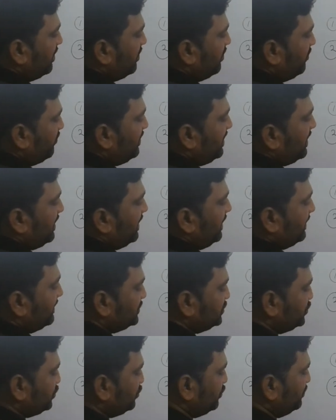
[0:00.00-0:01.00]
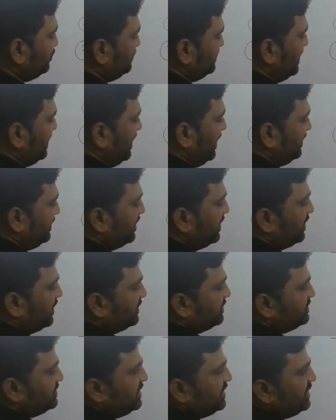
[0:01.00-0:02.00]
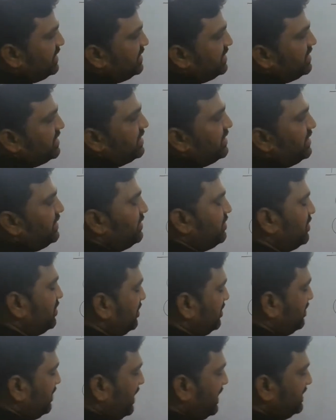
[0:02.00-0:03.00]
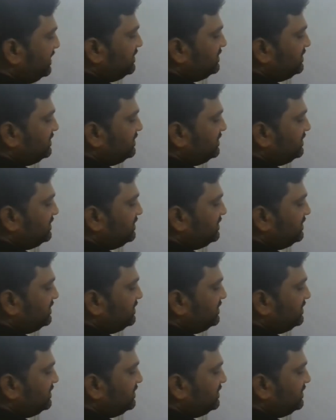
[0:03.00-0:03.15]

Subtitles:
We assume that the right,